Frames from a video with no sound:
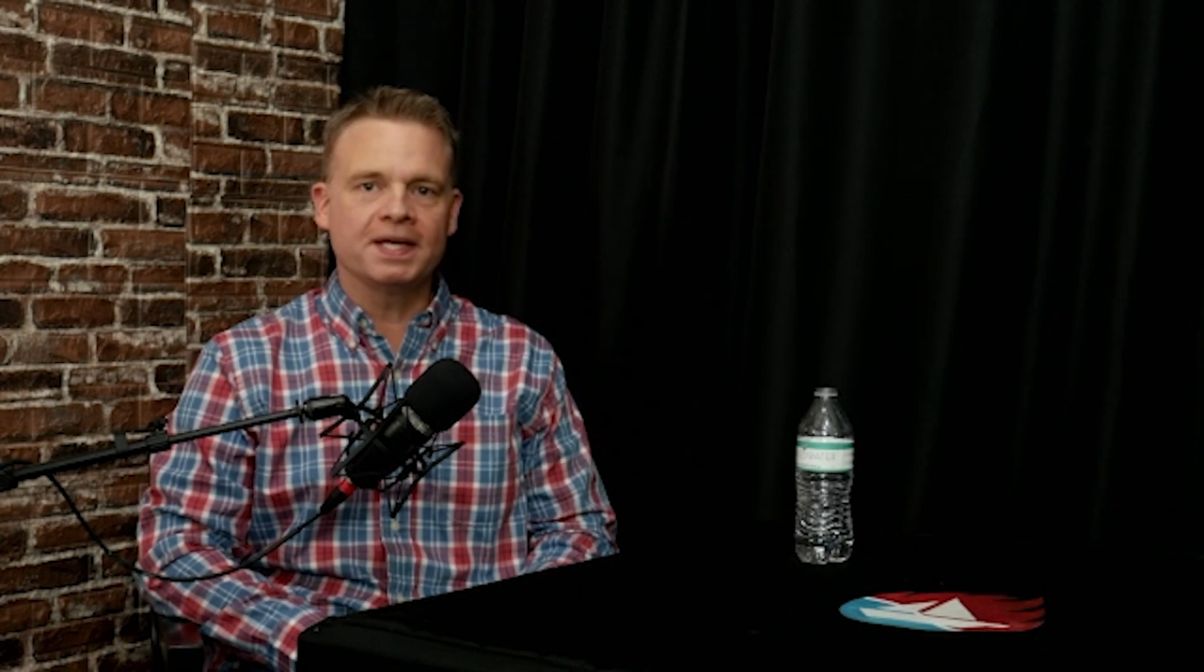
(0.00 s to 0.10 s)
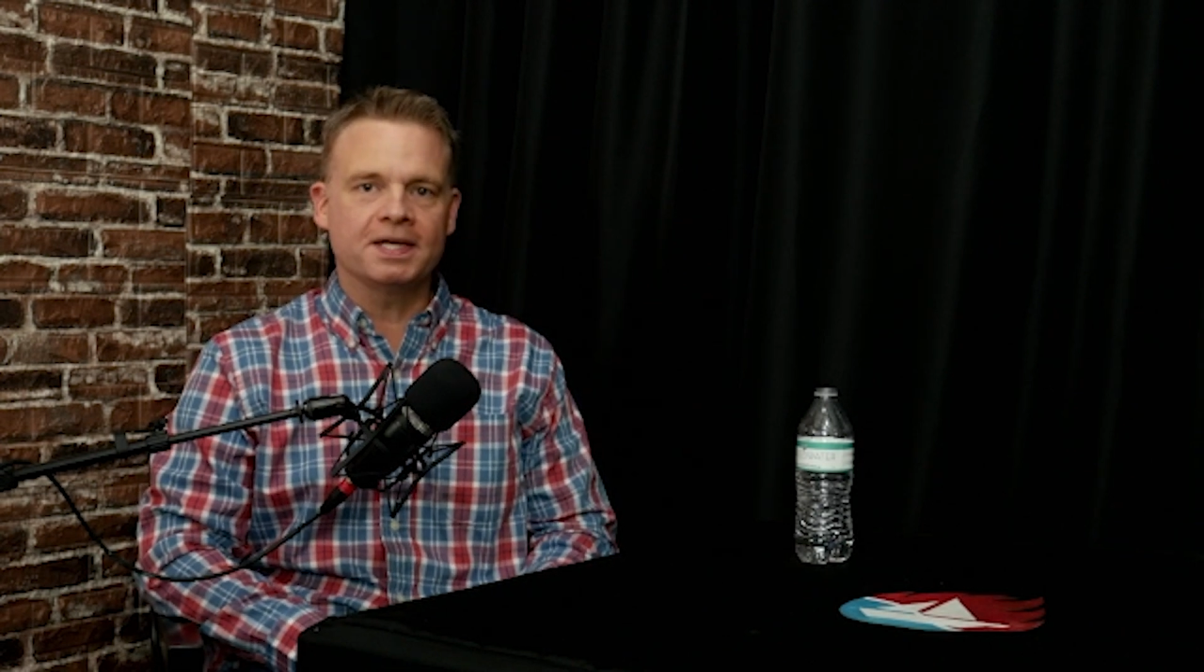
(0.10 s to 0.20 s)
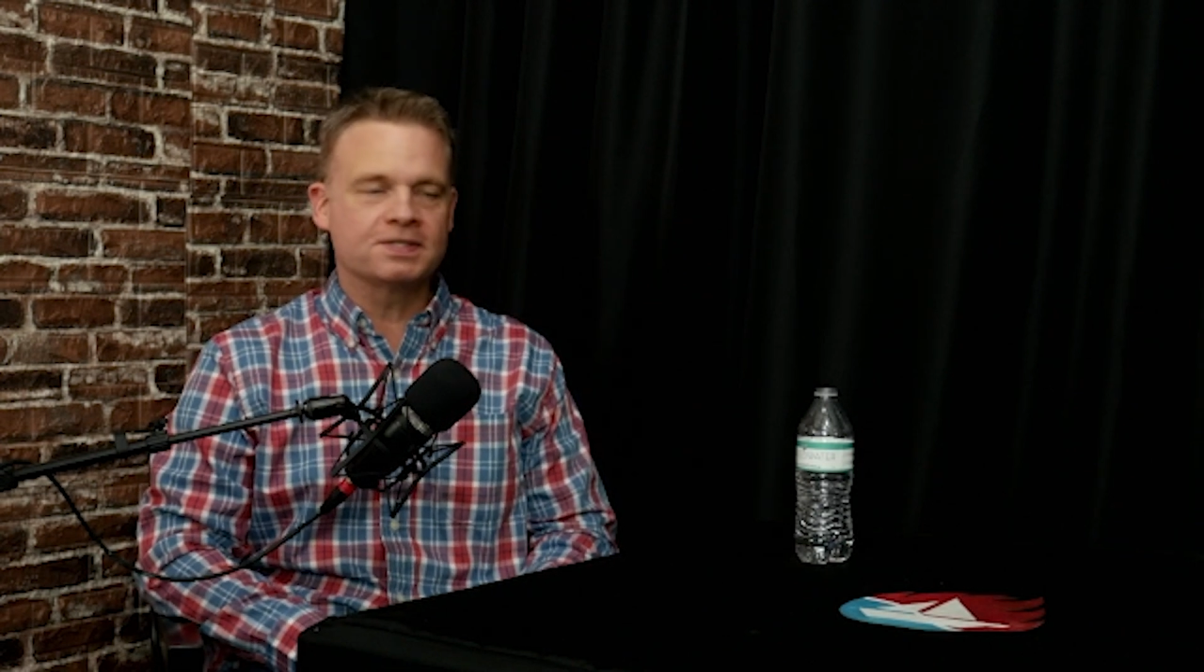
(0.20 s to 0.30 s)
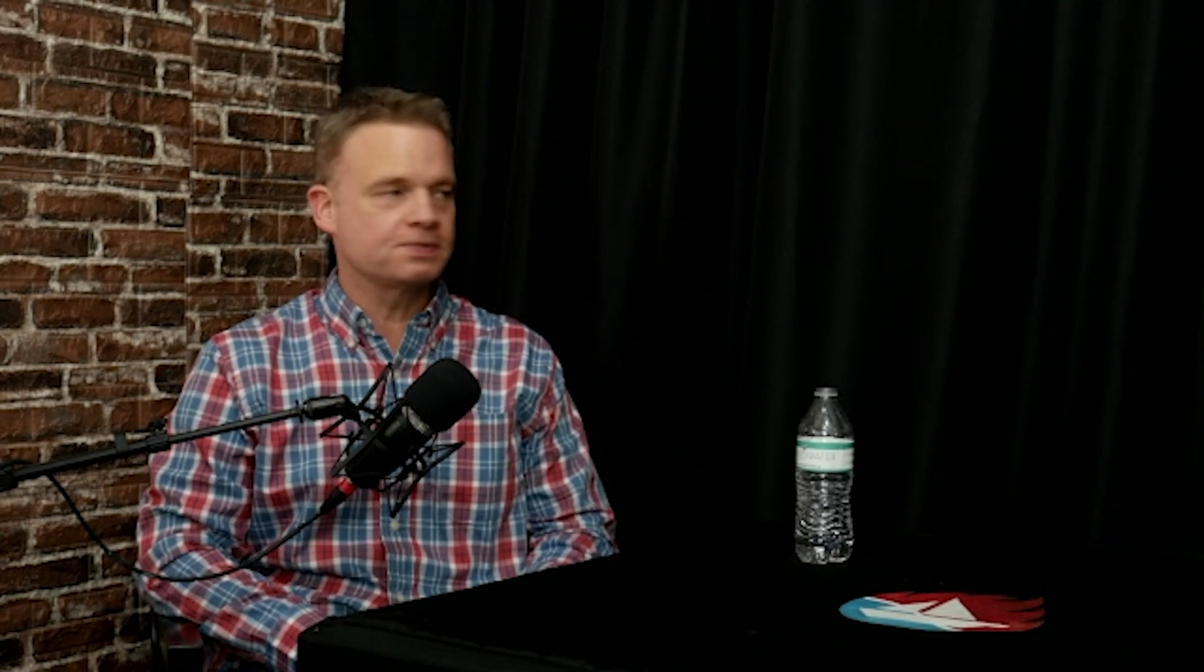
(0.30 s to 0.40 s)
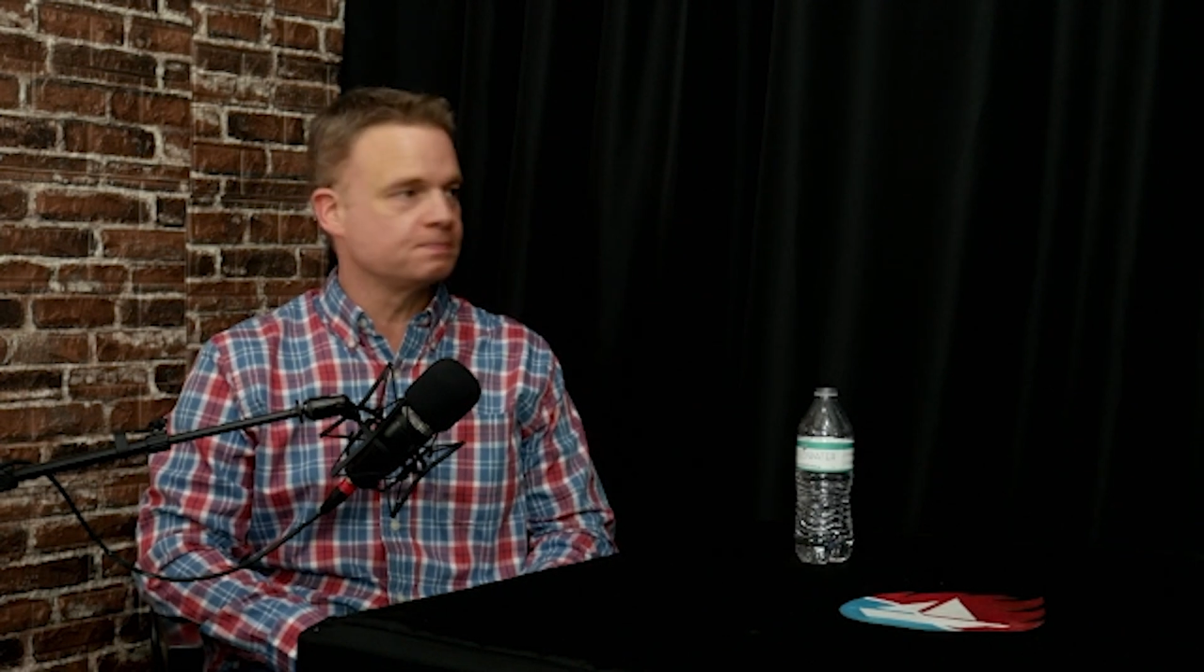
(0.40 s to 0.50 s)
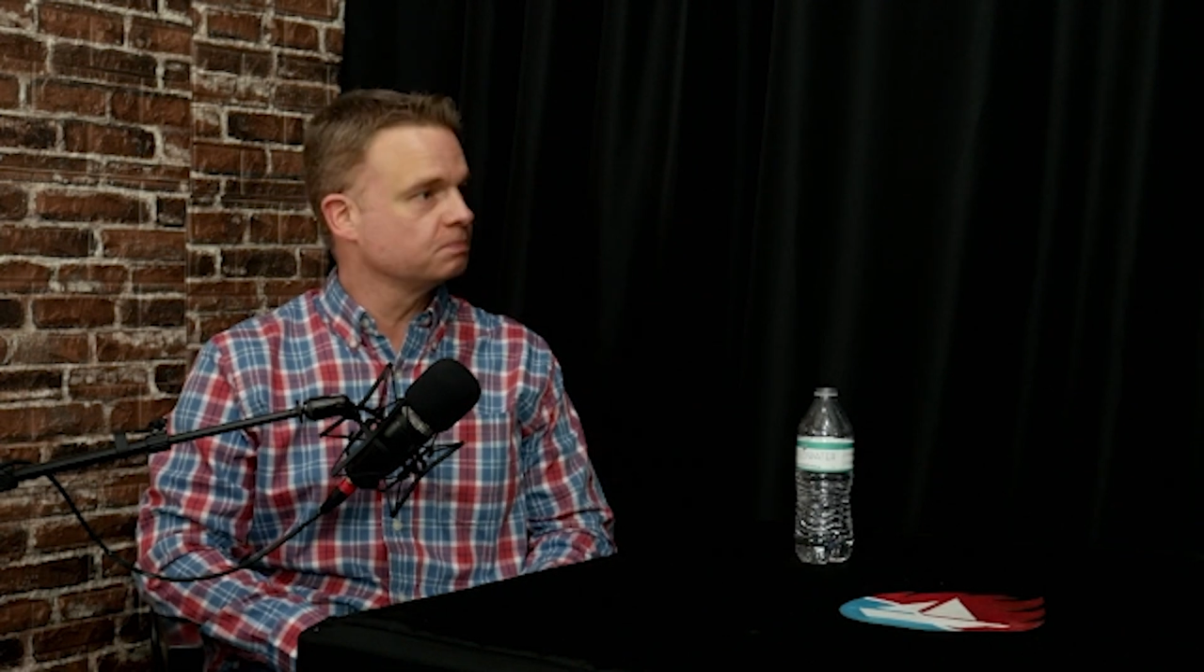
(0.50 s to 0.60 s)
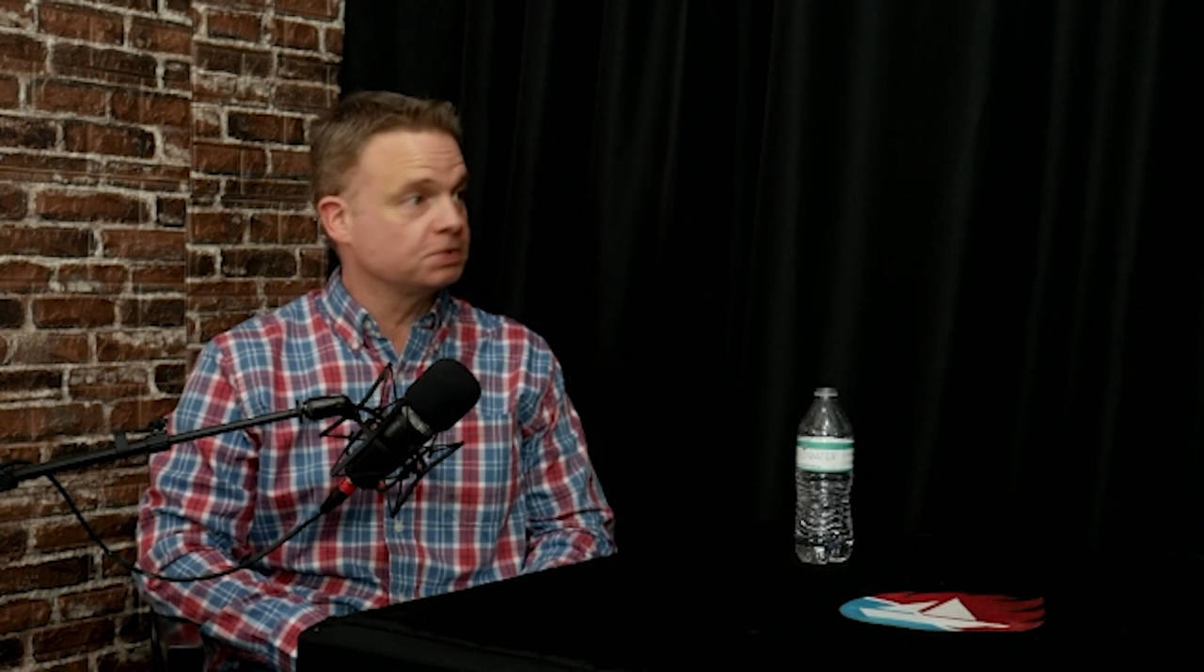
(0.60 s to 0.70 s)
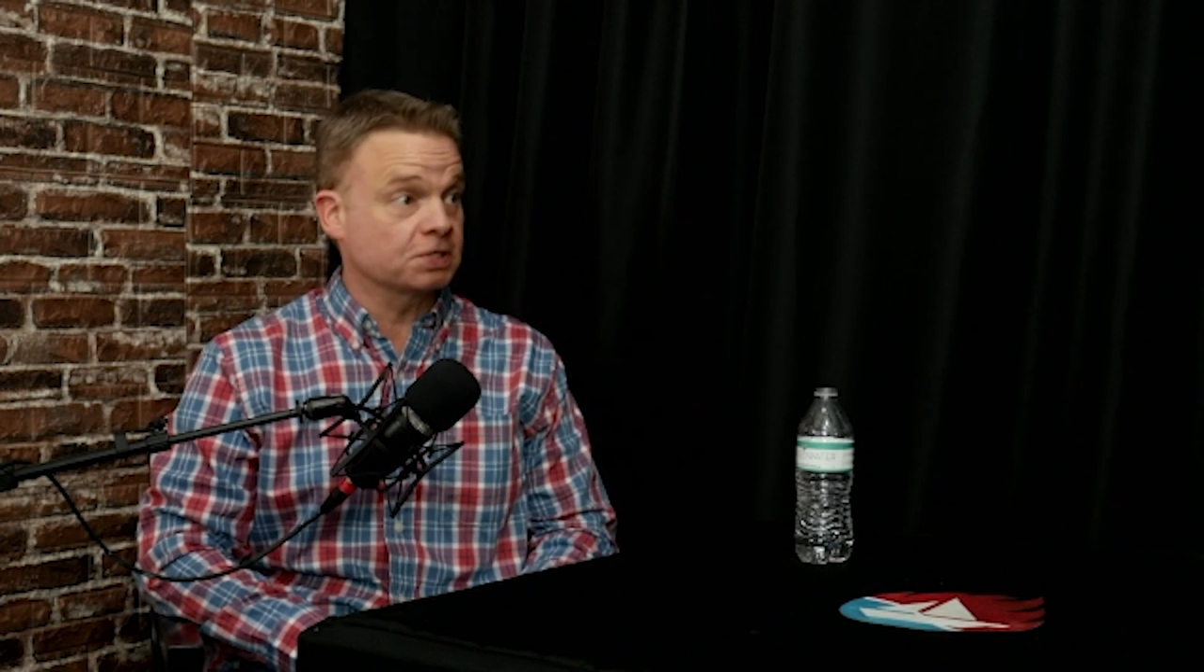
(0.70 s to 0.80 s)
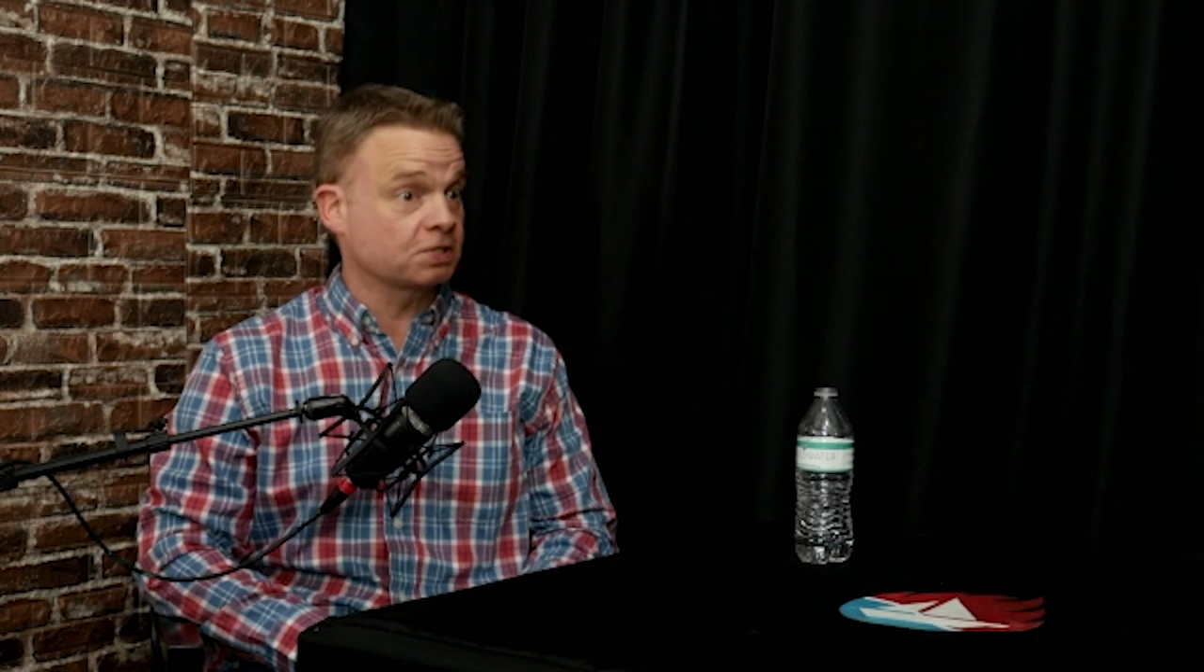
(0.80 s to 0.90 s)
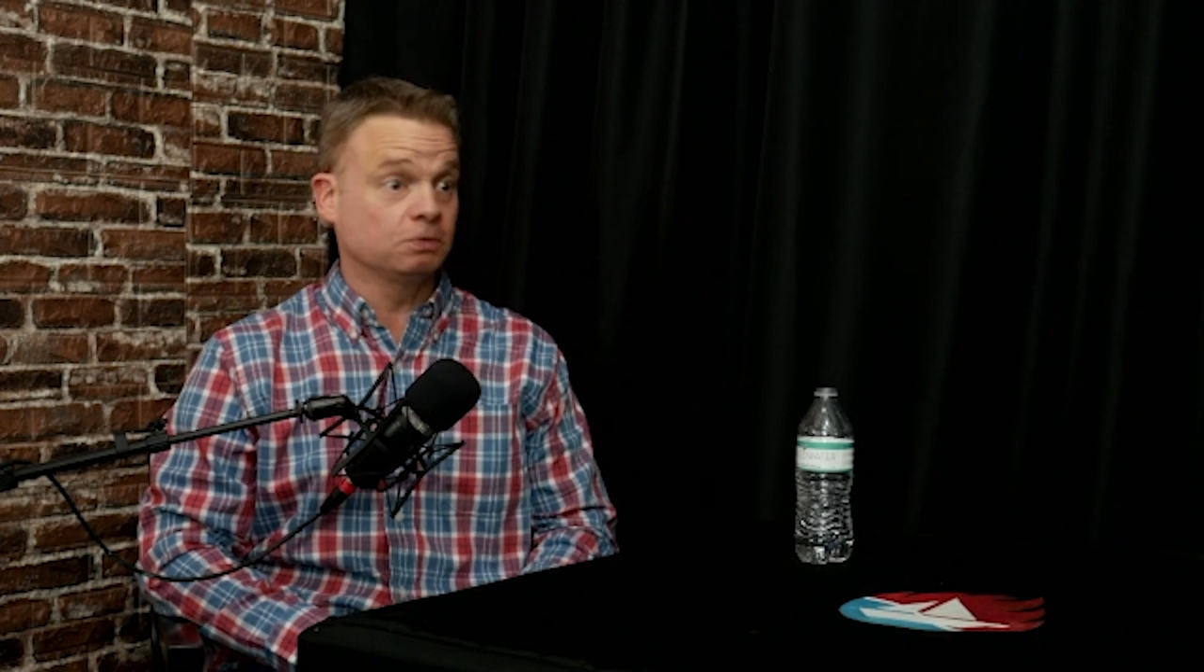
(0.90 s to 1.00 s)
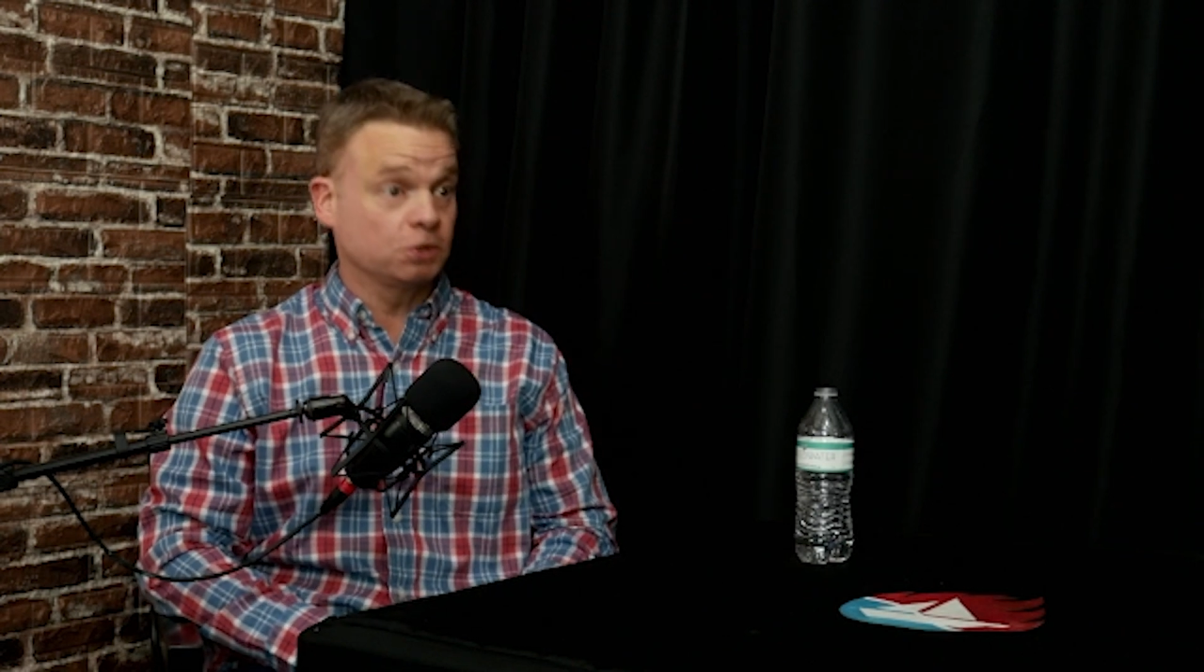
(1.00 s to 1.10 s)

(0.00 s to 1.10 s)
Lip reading: is just